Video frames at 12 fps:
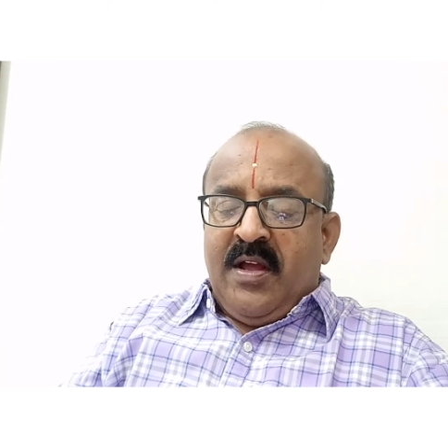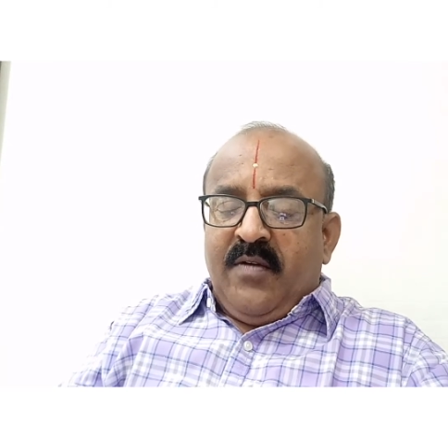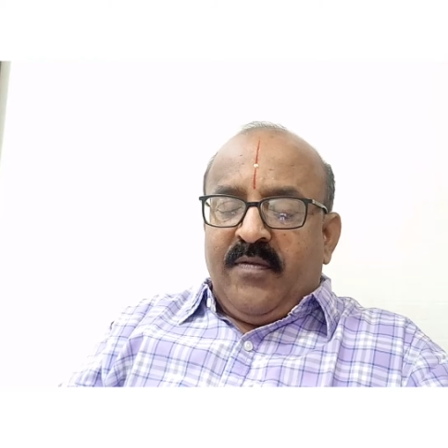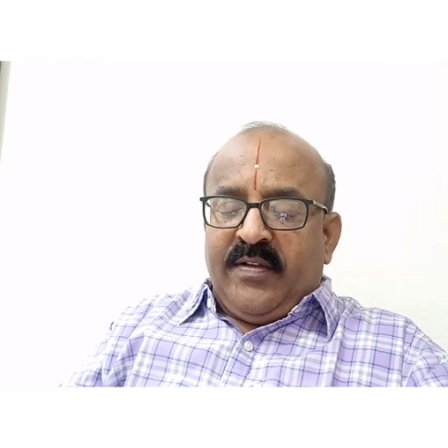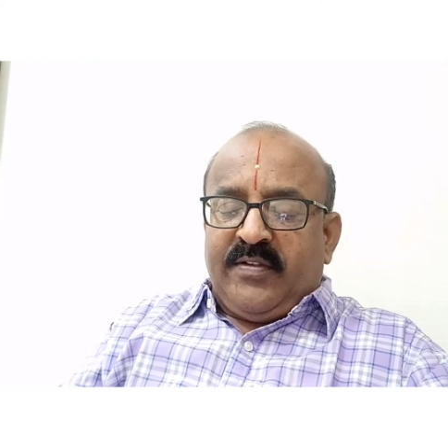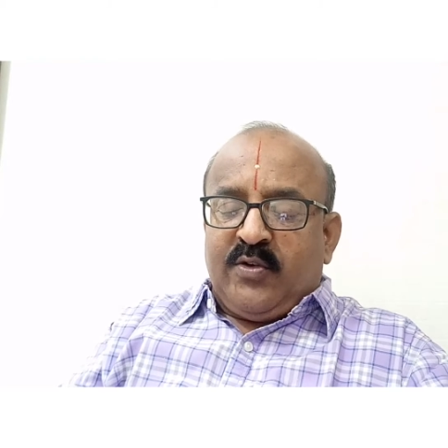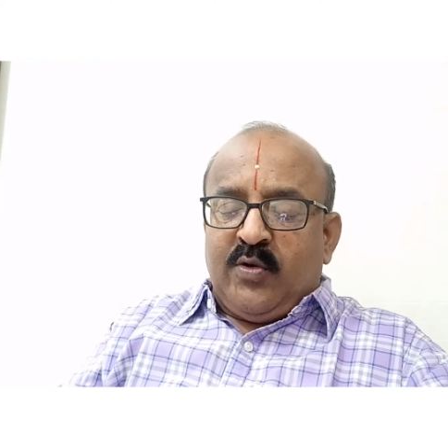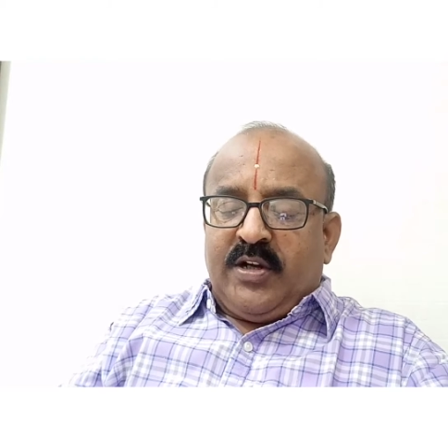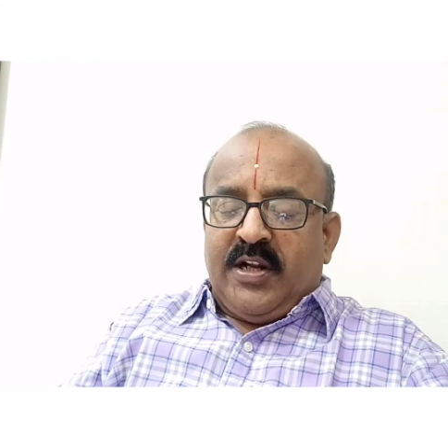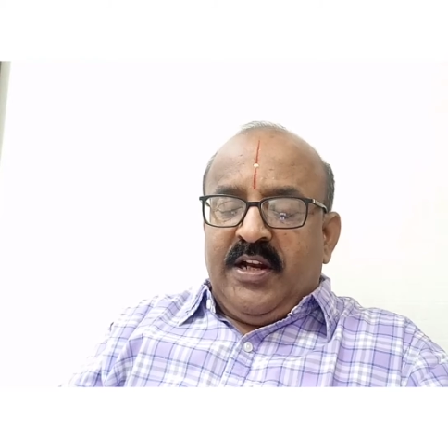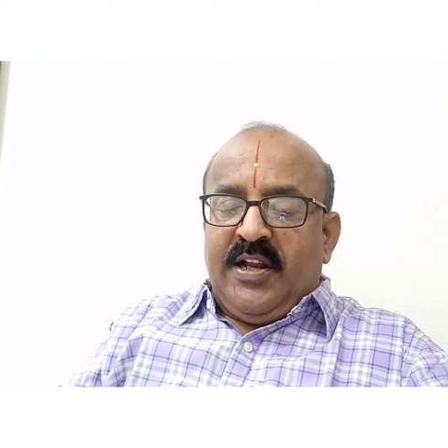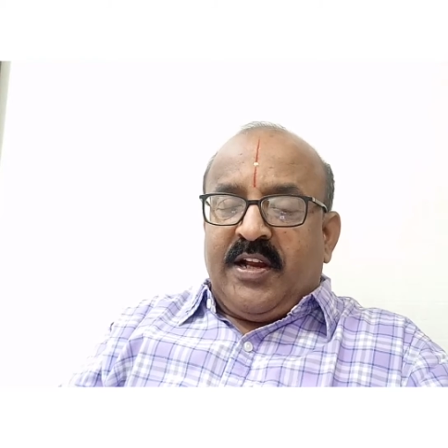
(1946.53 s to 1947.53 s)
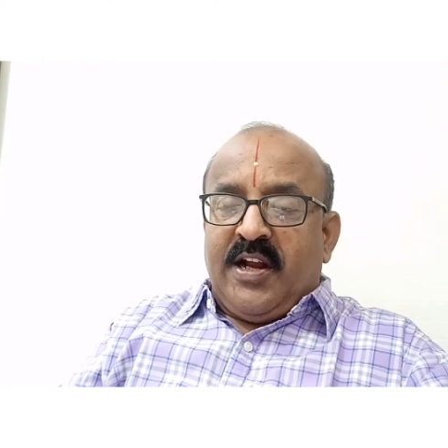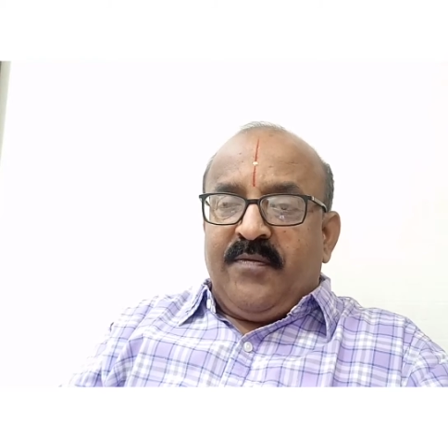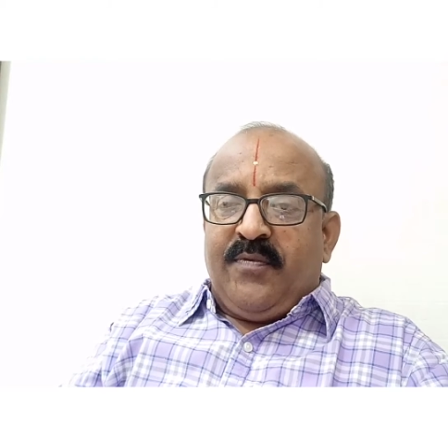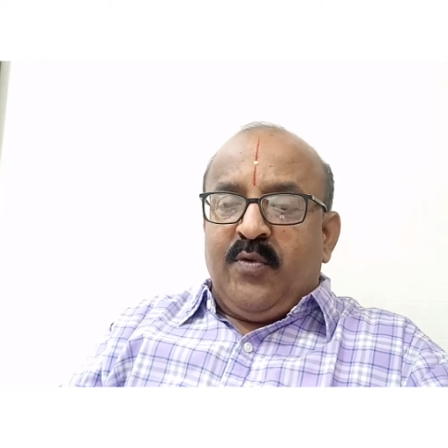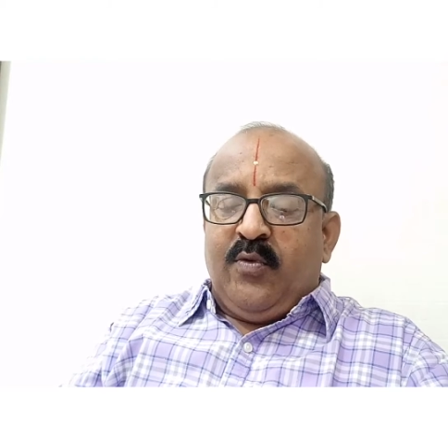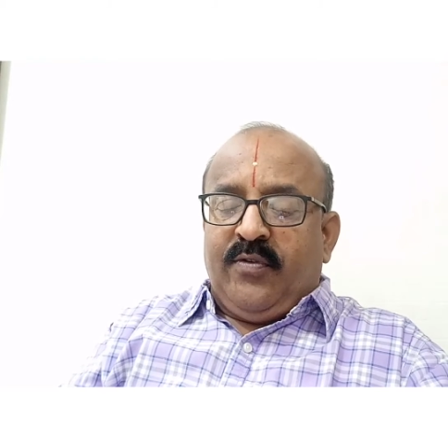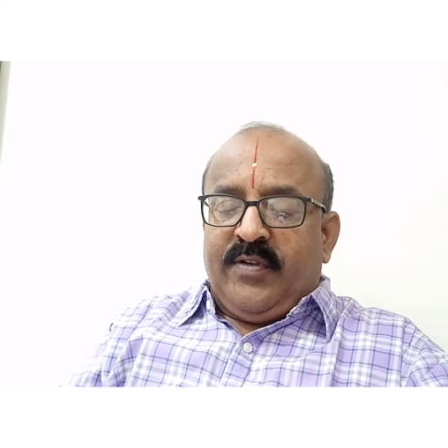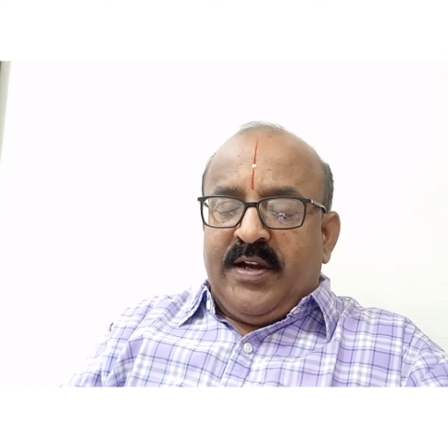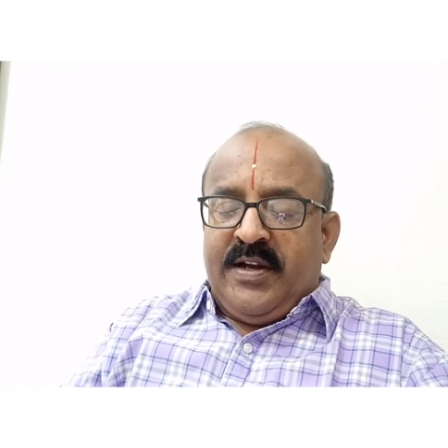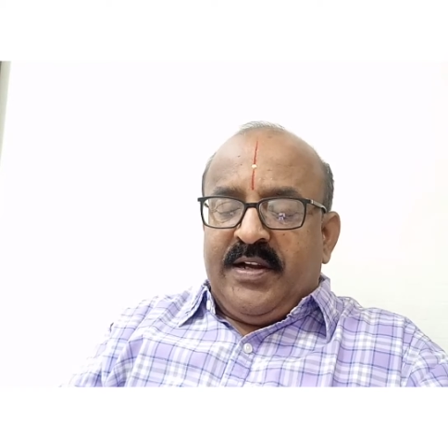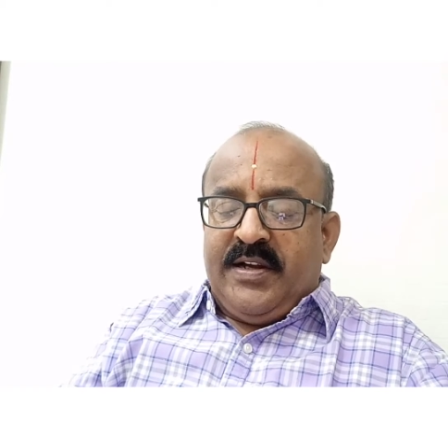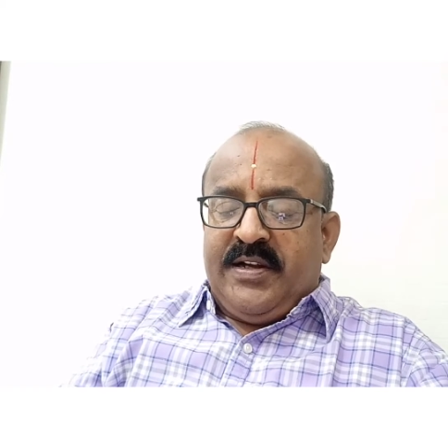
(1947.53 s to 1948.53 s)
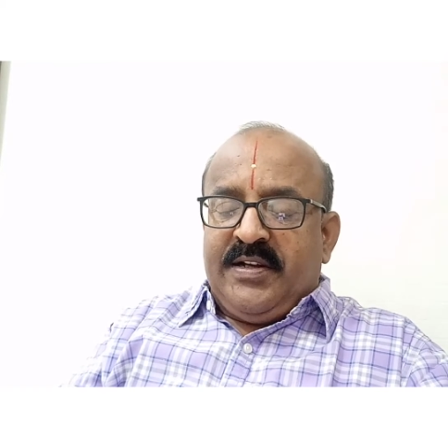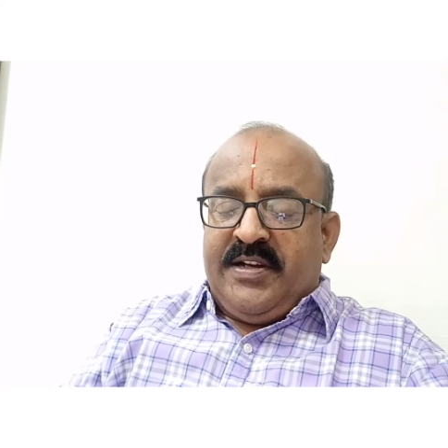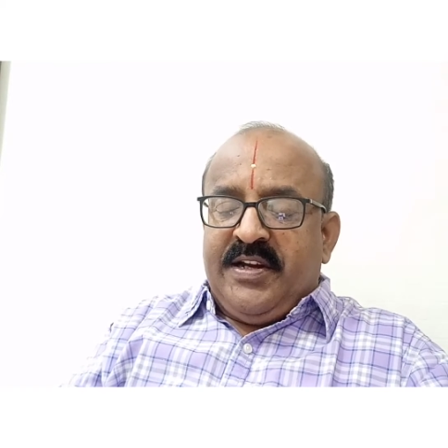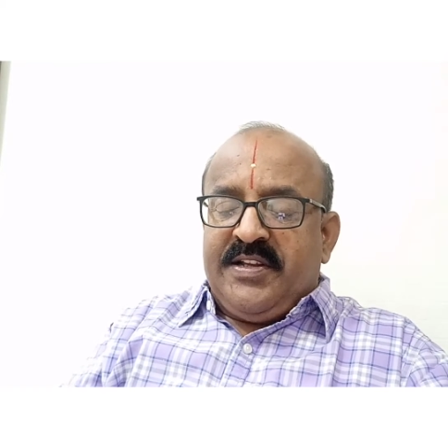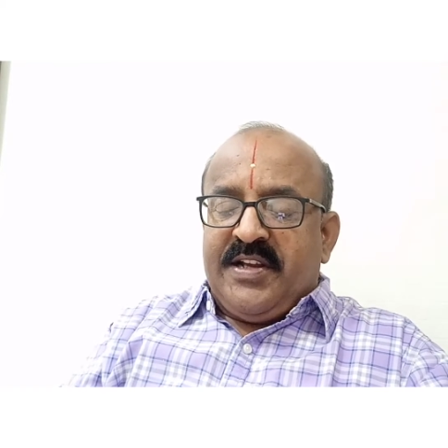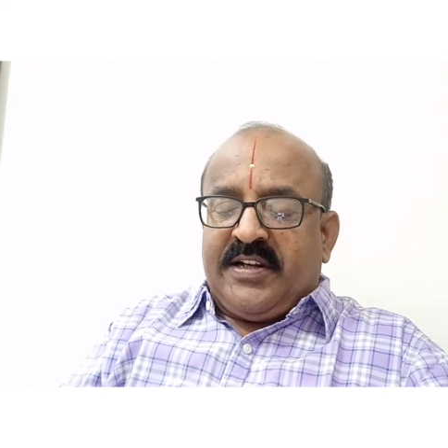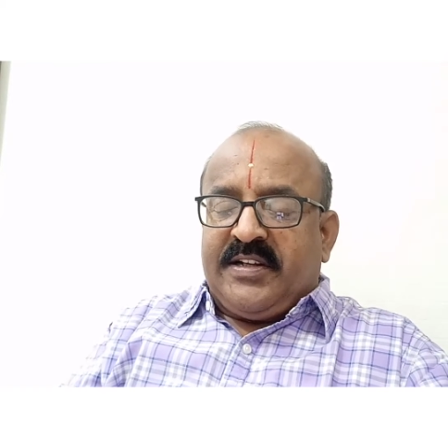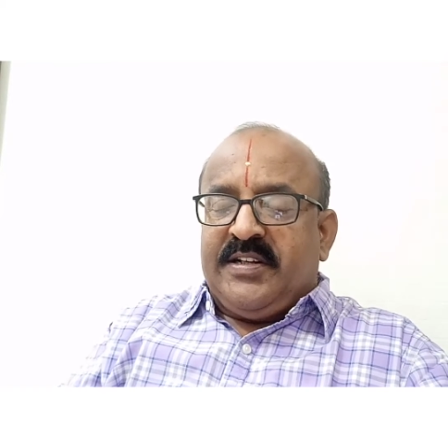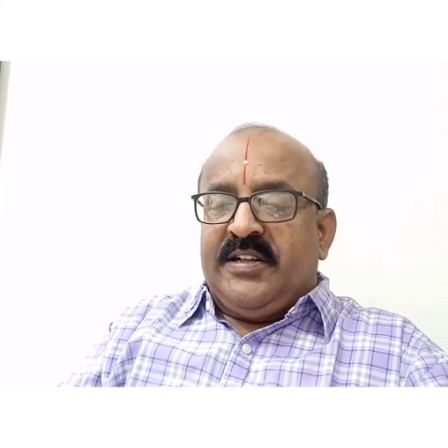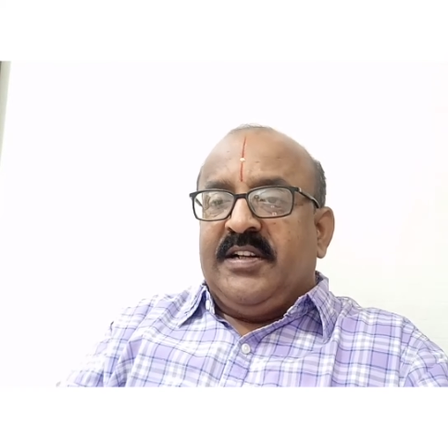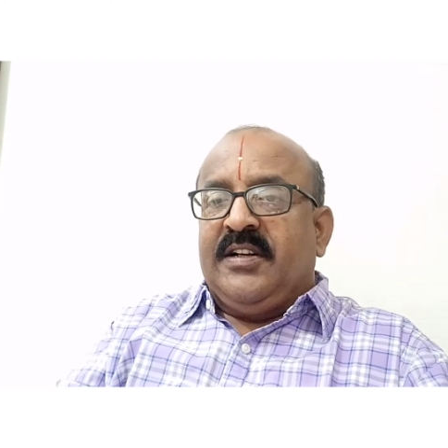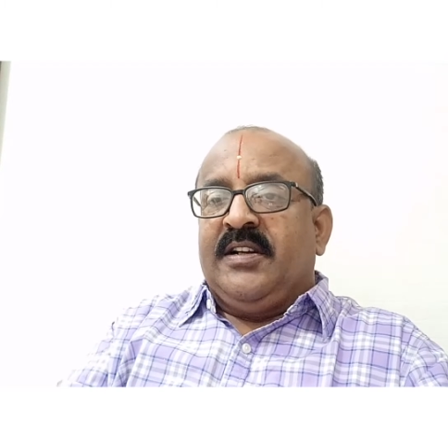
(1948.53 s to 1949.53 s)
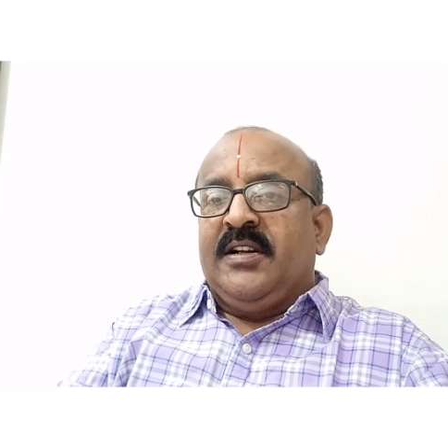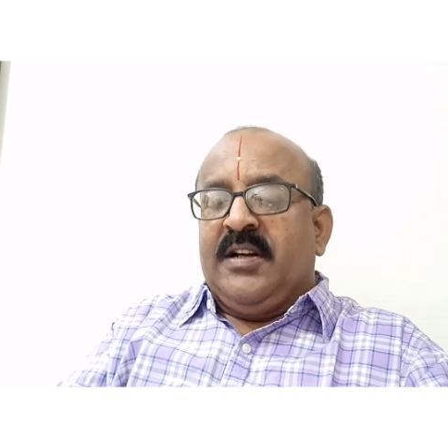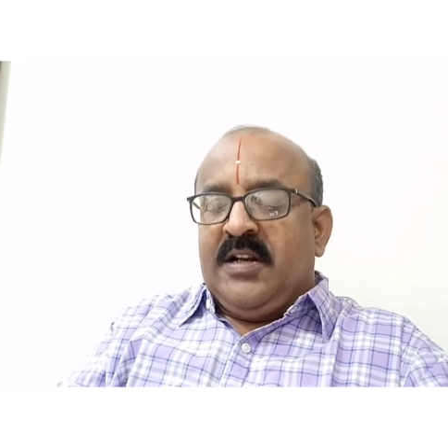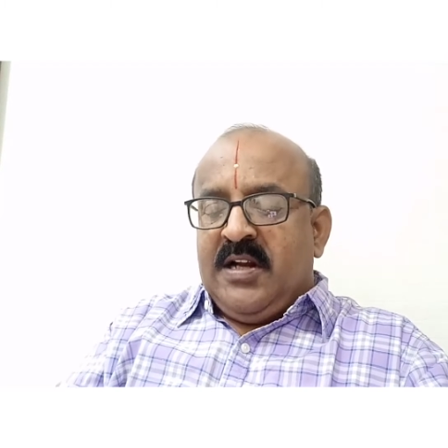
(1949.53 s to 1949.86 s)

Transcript: was totally confused and dejected